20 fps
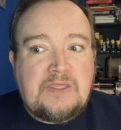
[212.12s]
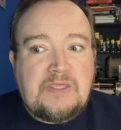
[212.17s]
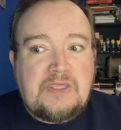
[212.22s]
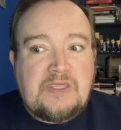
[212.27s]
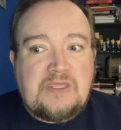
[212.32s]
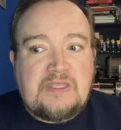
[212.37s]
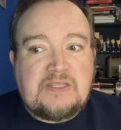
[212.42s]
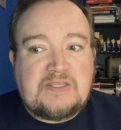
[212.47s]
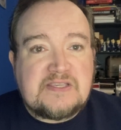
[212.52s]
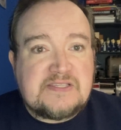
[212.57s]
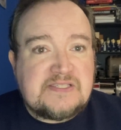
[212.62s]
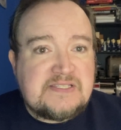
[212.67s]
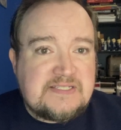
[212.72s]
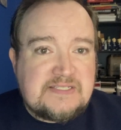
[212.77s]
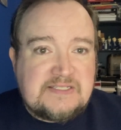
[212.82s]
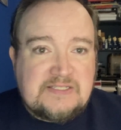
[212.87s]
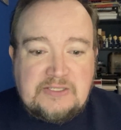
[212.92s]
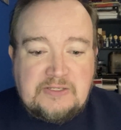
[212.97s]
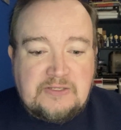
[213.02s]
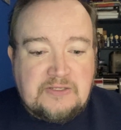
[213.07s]
It doesn't,
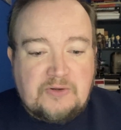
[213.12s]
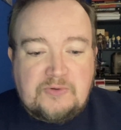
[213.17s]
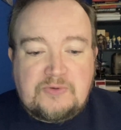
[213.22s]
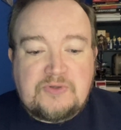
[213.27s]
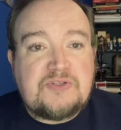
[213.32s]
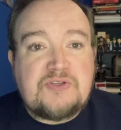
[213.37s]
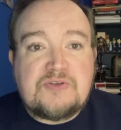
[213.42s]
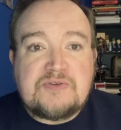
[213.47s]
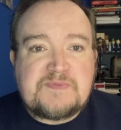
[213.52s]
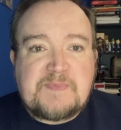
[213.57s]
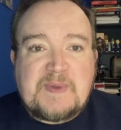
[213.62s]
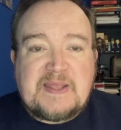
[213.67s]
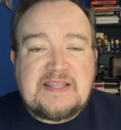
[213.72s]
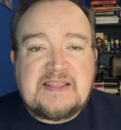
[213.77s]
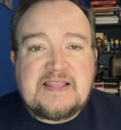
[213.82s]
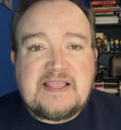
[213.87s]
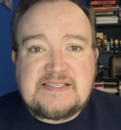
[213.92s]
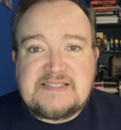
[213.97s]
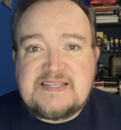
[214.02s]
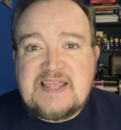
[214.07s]
you're spending
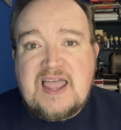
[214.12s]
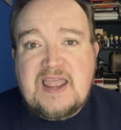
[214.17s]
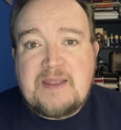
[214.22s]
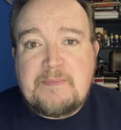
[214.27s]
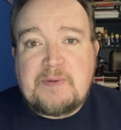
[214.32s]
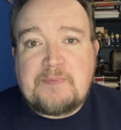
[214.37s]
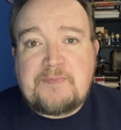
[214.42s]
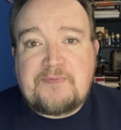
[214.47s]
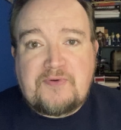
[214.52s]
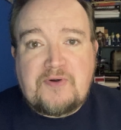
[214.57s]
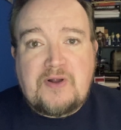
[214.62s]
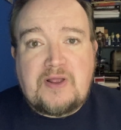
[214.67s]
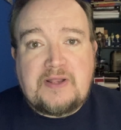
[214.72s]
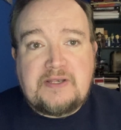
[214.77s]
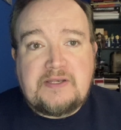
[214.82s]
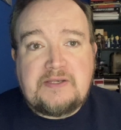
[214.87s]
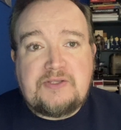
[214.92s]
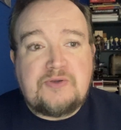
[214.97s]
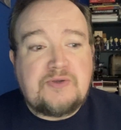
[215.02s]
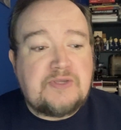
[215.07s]
less time up front.
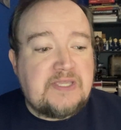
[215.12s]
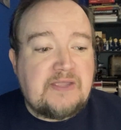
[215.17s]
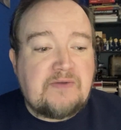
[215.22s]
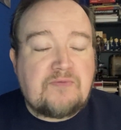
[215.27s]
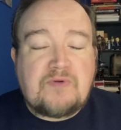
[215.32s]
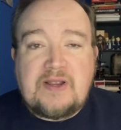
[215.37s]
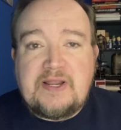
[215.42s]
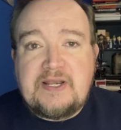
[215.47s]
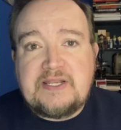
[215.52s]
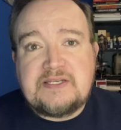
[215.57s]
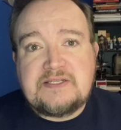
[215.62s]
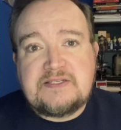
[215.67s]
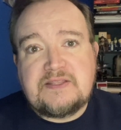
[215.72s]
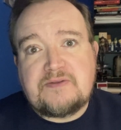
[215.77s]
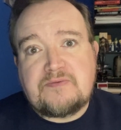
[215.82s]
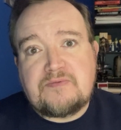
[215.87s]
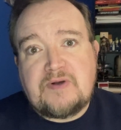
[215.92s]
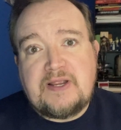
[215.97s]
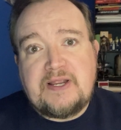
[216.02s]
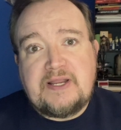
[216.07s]
You can get right into the
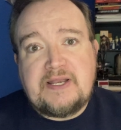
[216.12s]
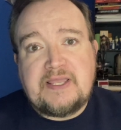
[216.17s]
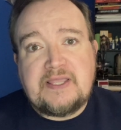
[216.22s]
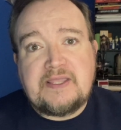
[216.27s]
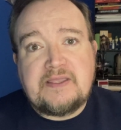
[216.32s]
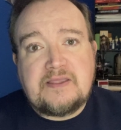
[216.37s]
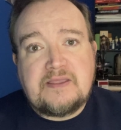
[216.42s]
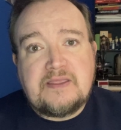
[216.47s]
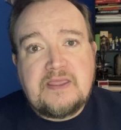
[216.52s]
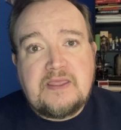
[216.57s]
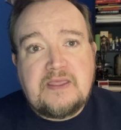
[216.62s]
writing.